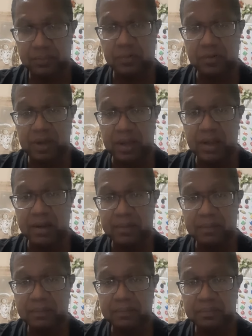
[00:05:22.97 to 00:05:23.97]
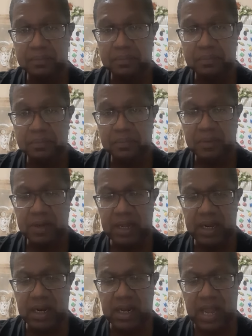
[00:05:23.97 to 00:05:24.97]
Okay?
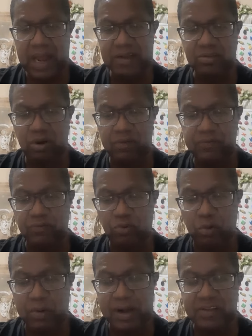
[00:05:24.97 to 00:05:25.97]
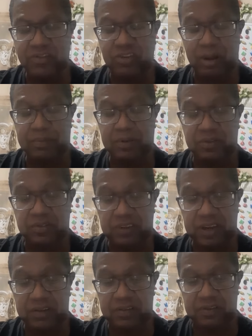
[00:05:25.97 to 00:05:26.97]
in light of Romans chapter
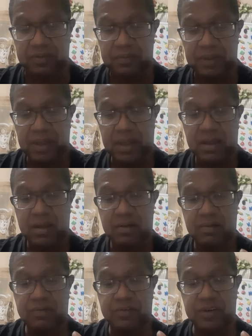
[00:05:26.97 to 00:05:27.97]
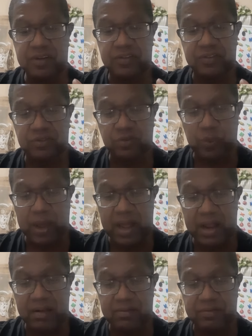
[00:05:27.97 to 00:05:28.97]
6, verse
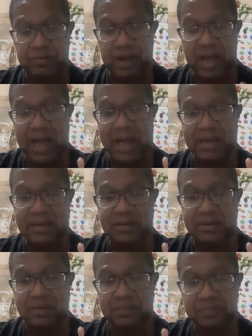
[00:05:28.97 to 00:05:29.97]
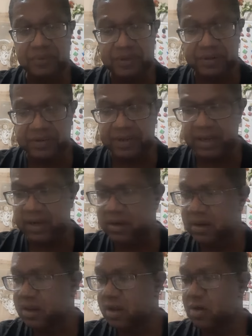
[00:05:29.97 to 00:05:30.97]
12 and
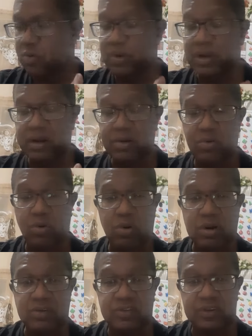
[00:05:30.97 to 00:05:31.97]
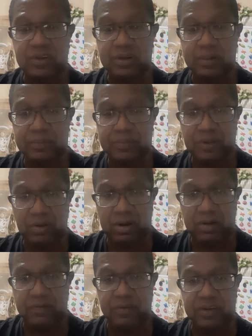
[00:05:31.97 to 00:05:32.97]
13. We can go on to the
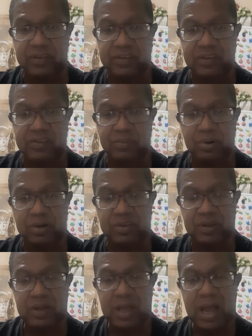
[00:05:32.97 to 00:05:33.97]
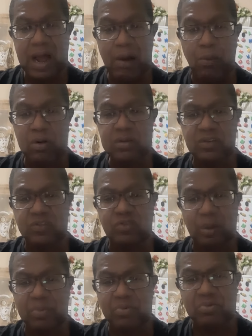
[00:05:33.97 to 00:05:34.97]
other verses, but I want to
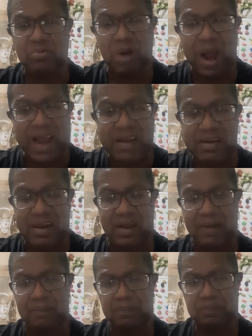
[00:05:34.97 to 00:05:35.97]
stop right there.